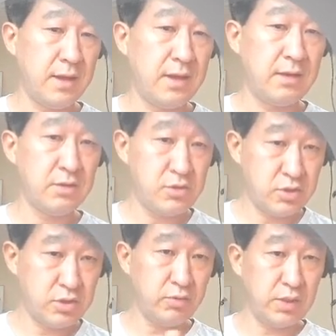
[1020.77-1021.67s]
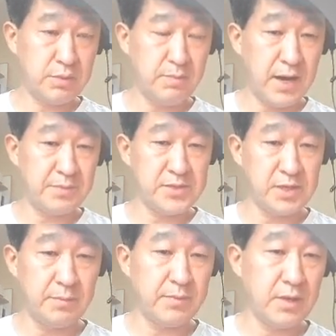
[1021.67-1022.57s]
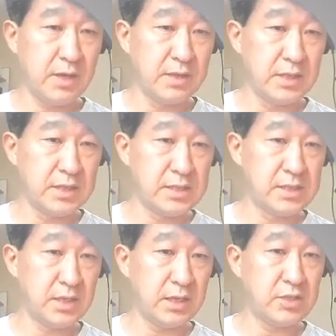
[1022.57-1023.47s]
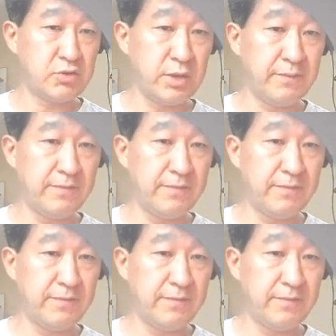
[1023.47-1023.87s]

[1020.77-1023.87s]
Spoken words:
then soon it pops up this stream